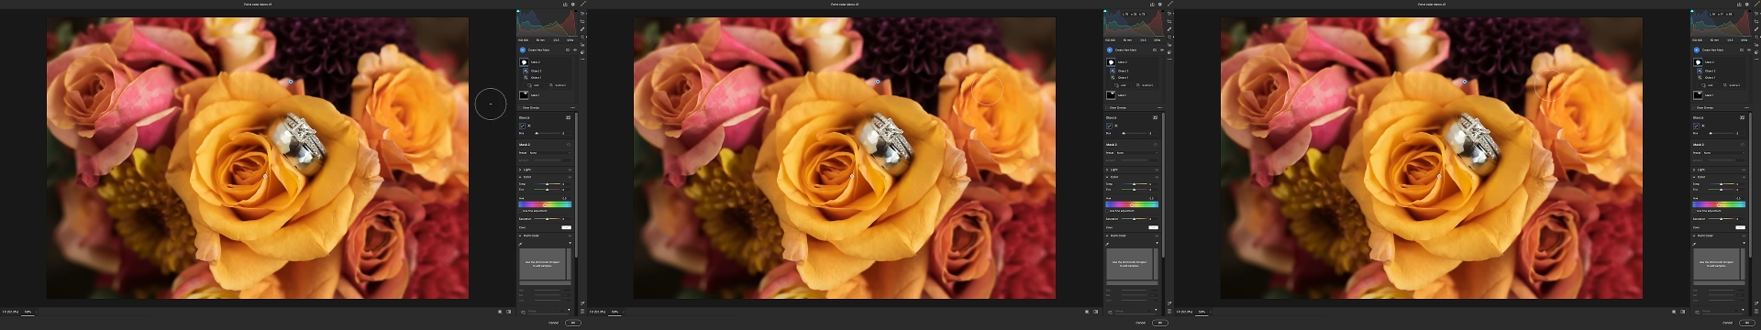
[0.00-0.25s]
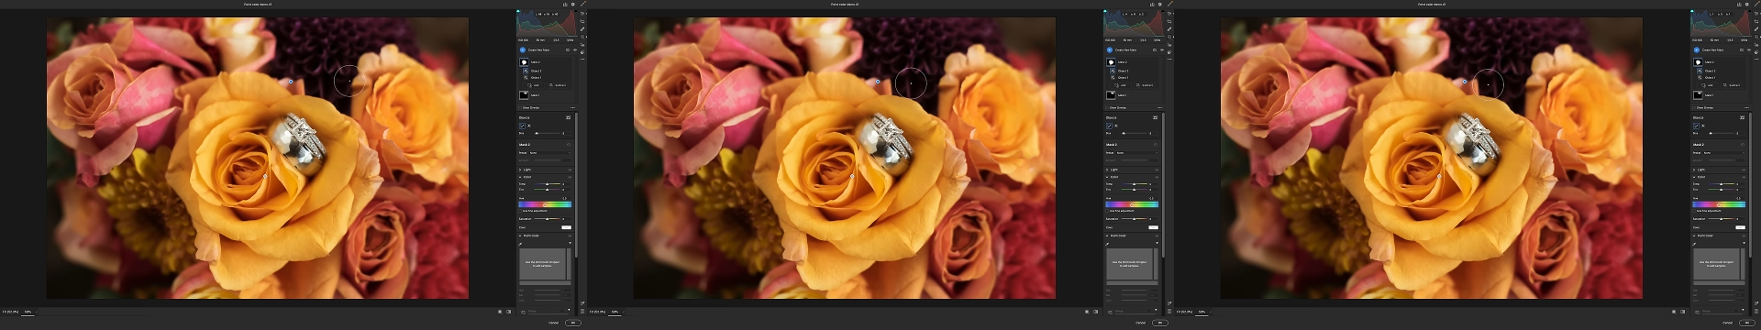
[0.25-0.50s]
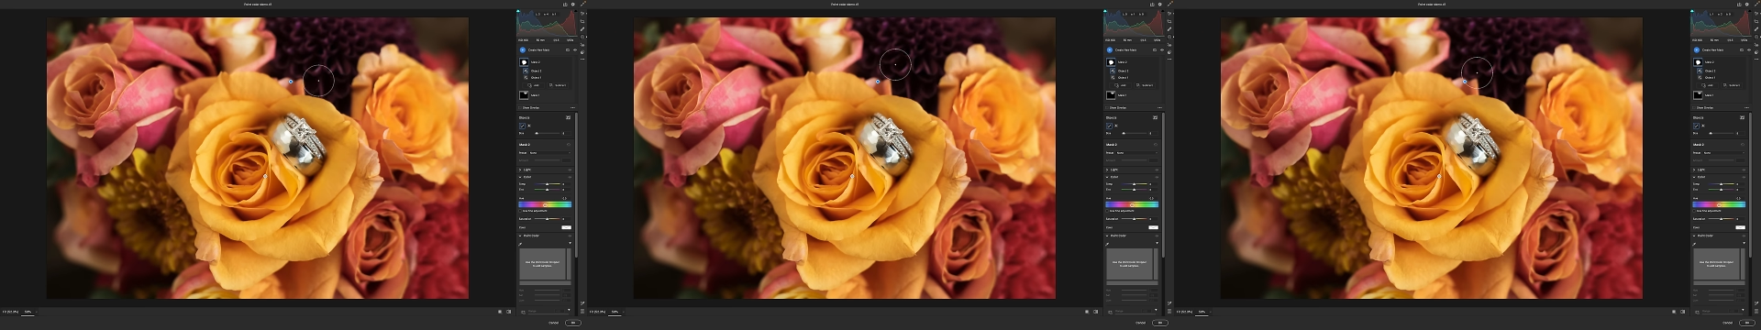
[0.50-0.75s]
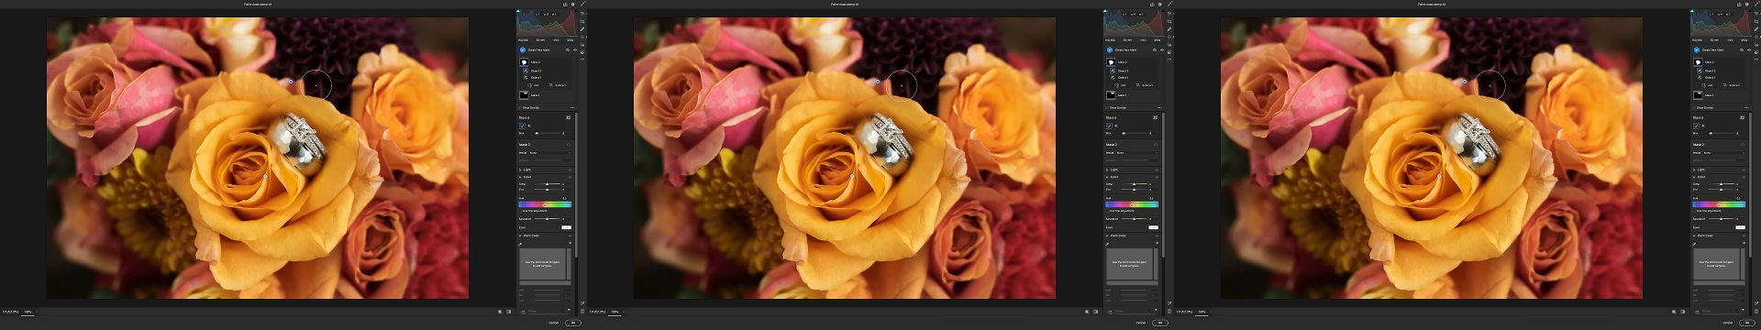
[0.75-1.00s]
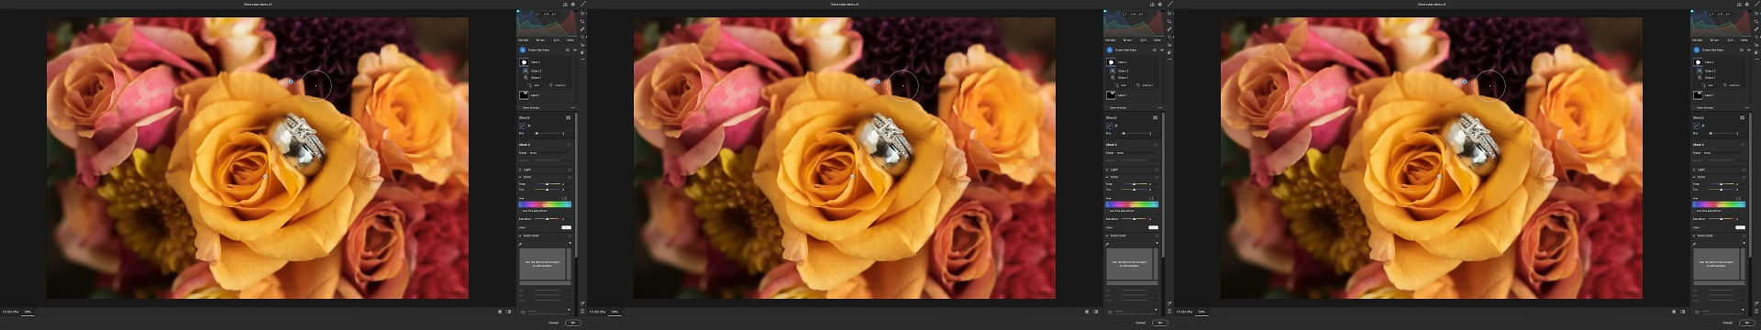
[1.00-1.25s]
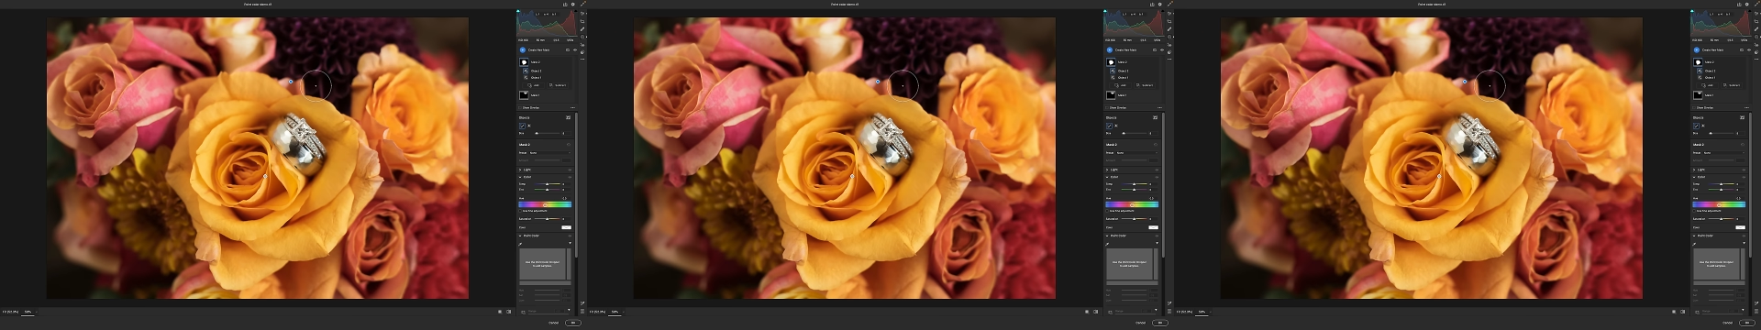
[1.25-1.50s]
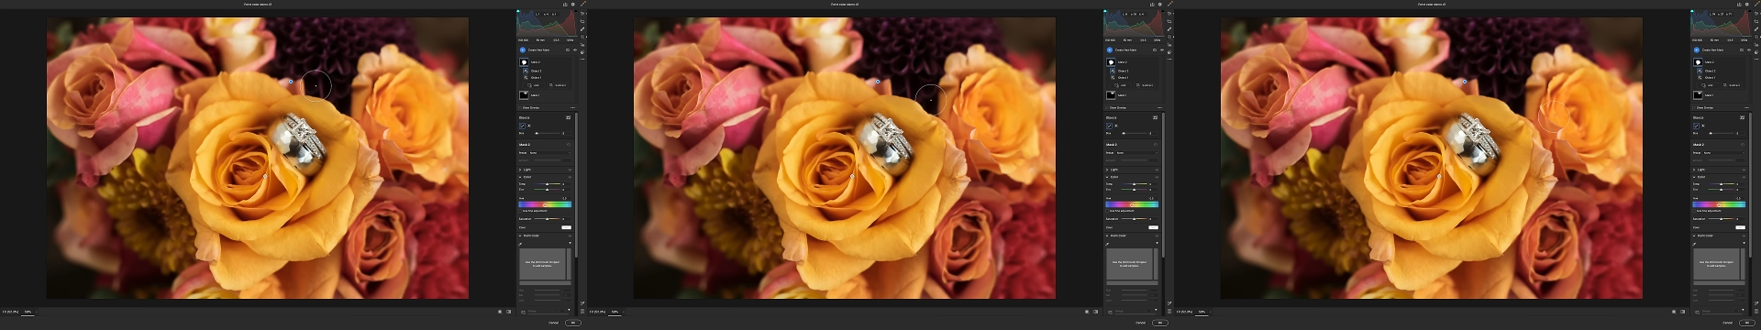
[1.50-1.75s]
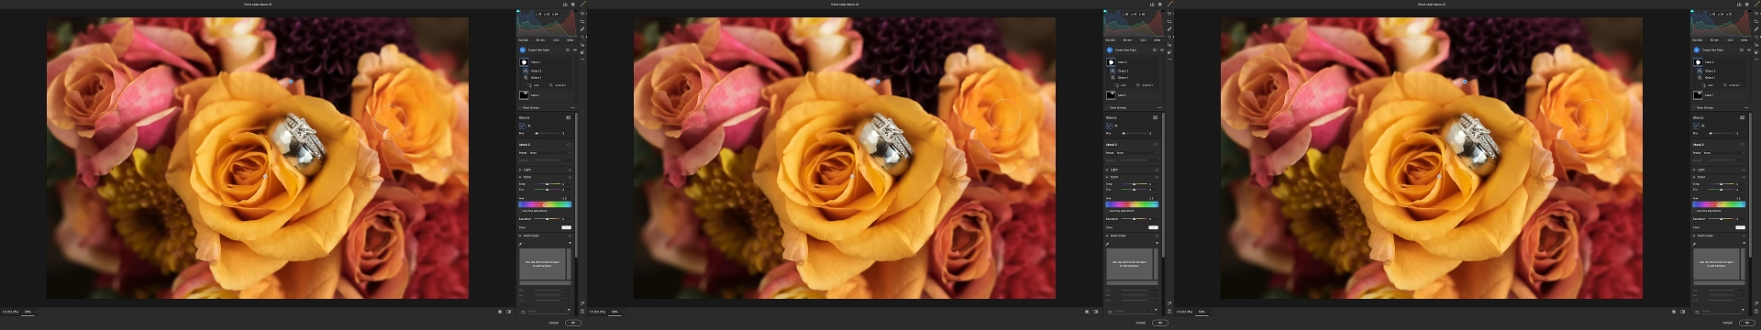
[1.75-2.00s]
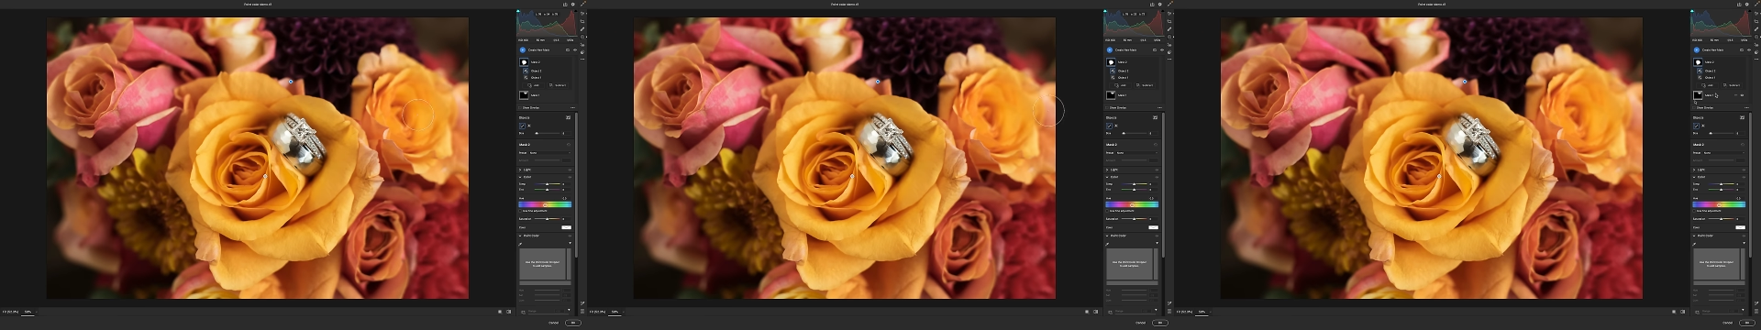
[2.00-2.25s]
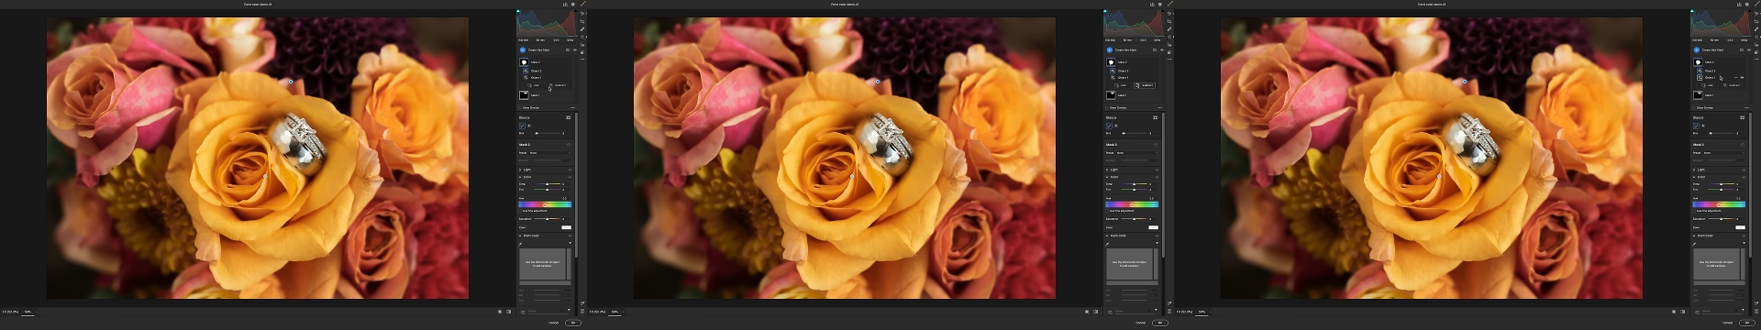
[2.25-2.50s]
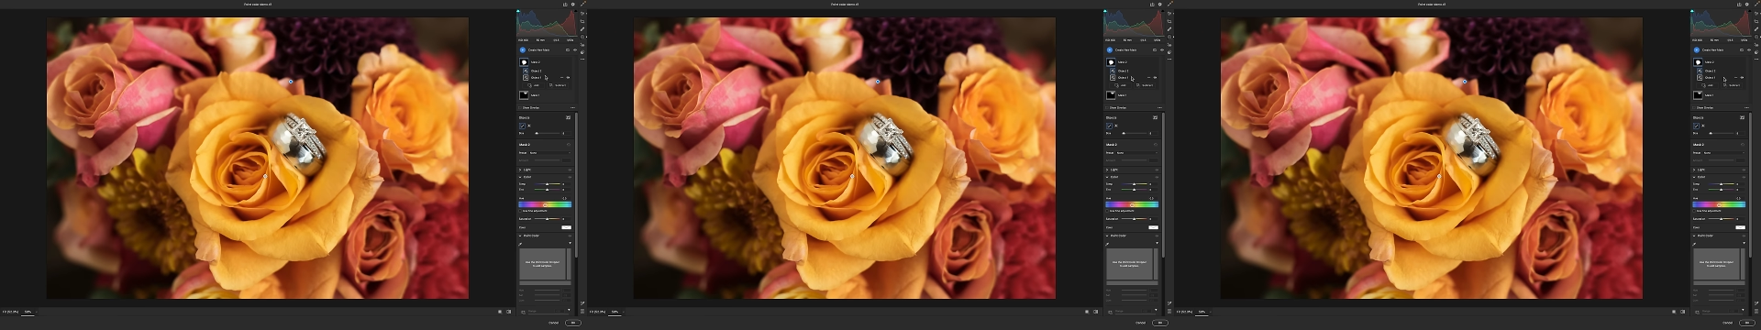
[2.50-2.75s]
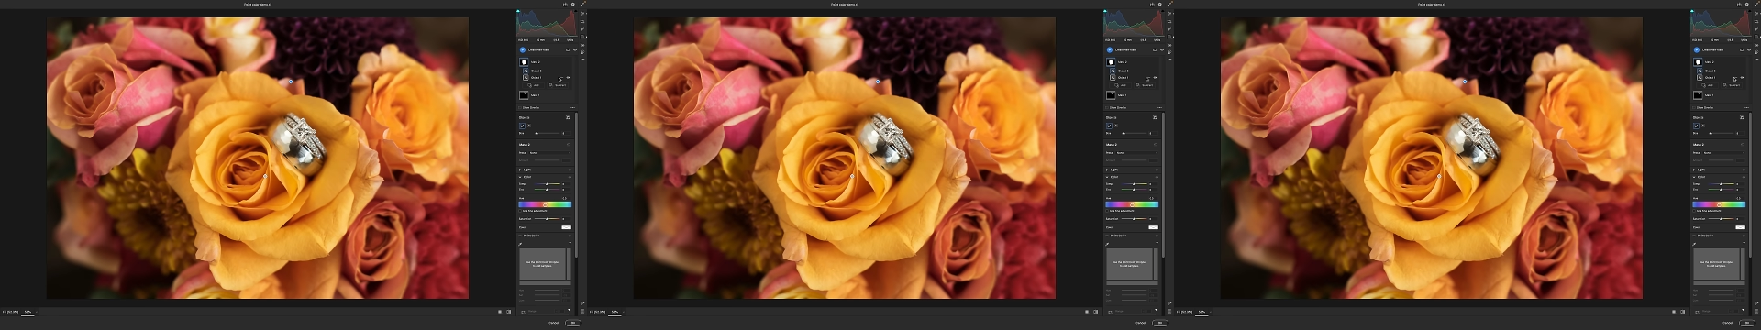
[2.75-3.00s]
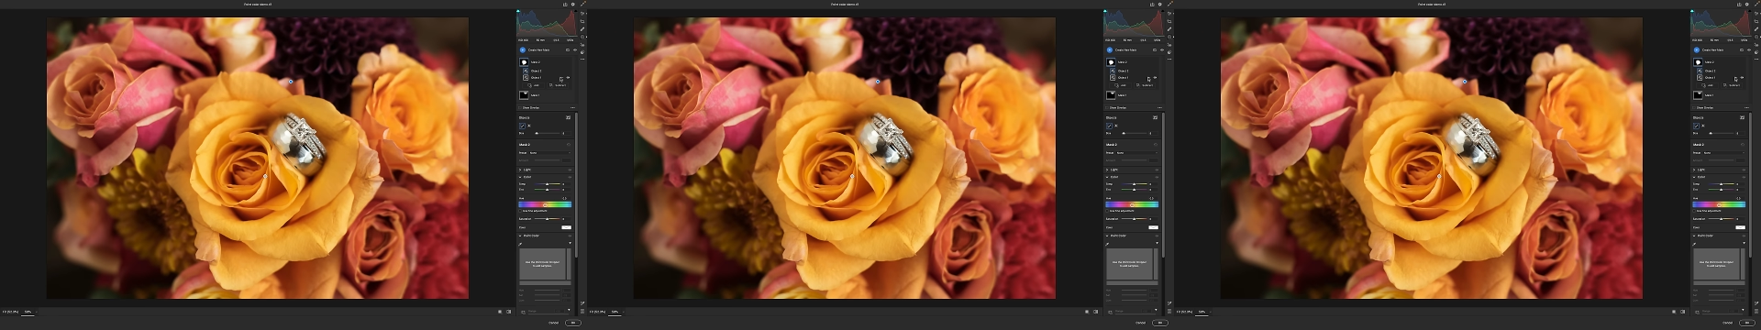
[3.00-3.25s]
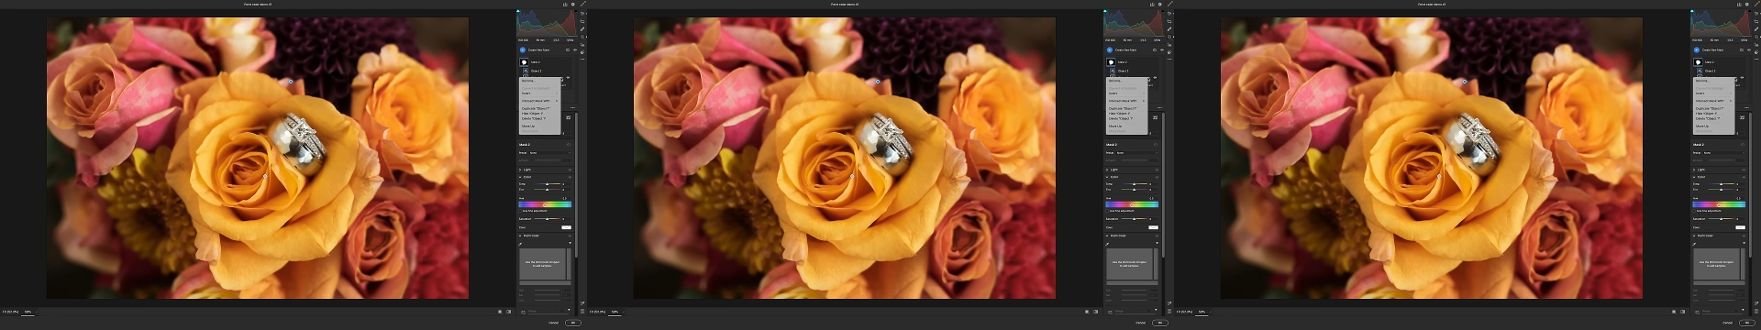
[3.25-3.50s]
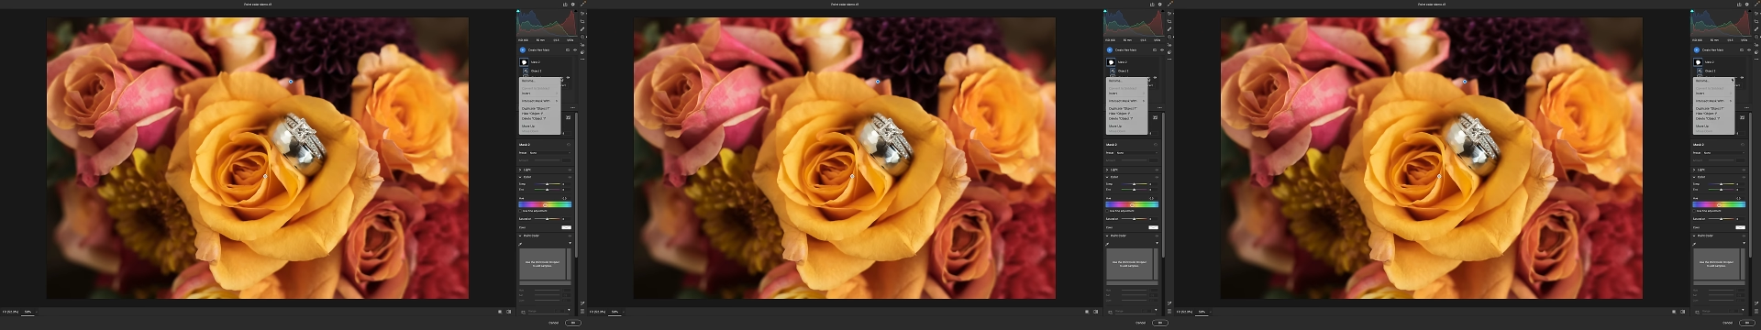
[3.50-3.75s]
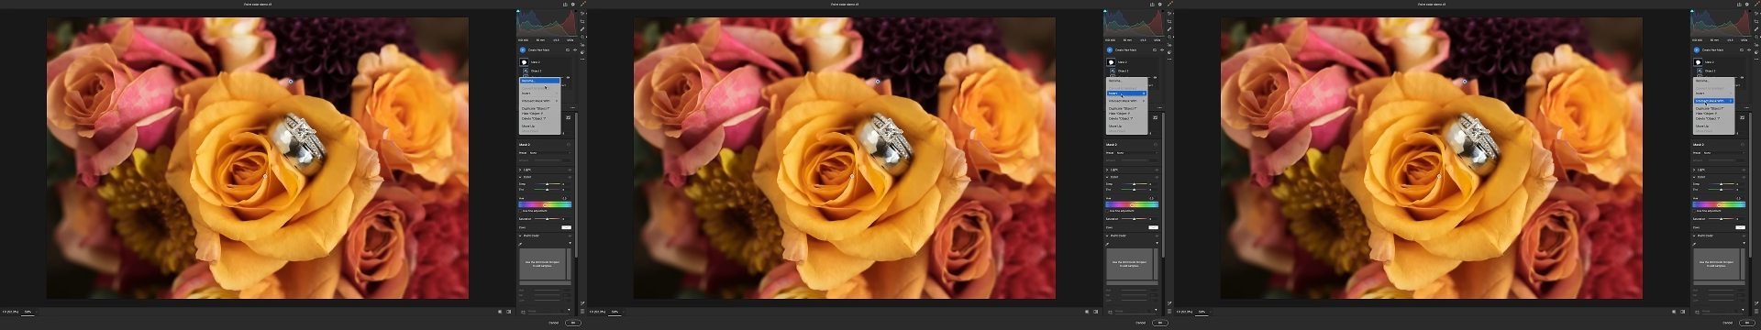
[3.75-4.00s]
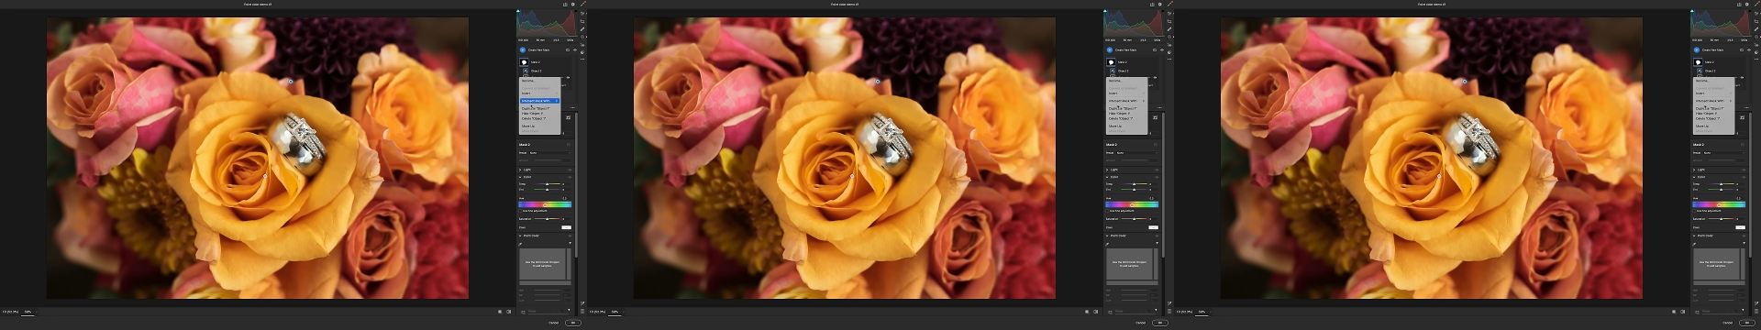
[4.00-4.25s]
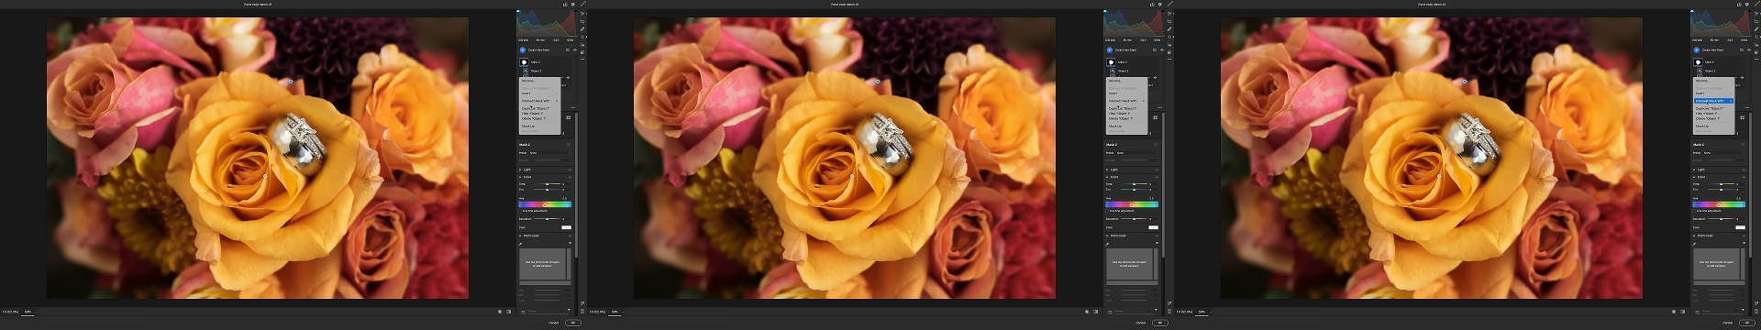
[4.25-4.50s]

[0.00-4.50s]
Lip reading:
No face is visible, so there are no lips to read.